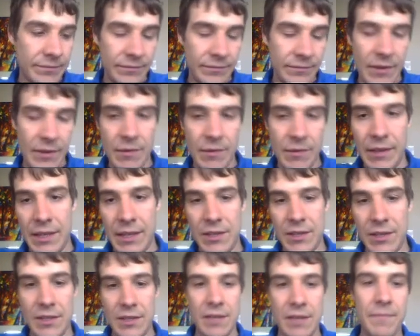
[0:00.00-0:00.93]

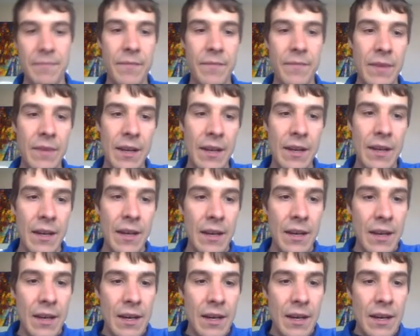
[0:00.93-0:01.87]
relationship.
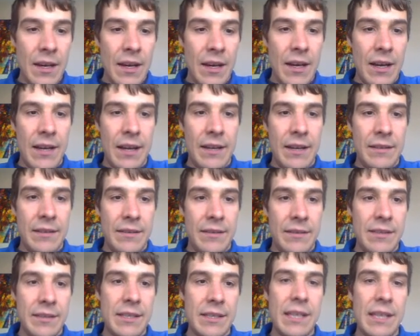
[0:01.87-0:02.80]
So
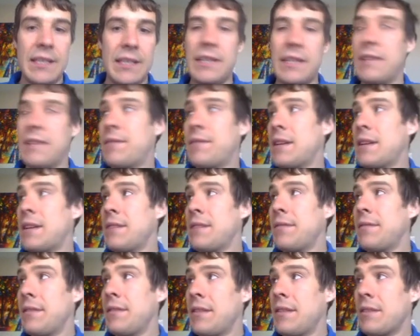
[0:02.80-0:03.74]
that's
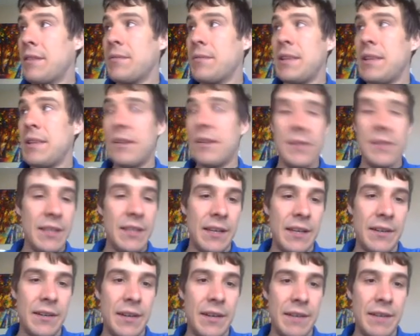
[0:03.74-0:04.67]
1885. 3 years
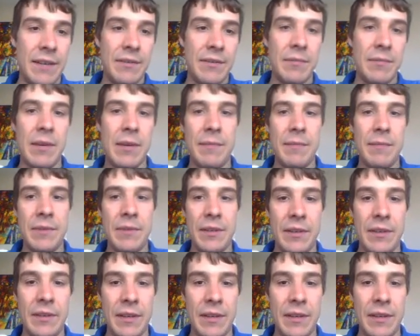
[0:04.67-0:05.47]
later, after Balmer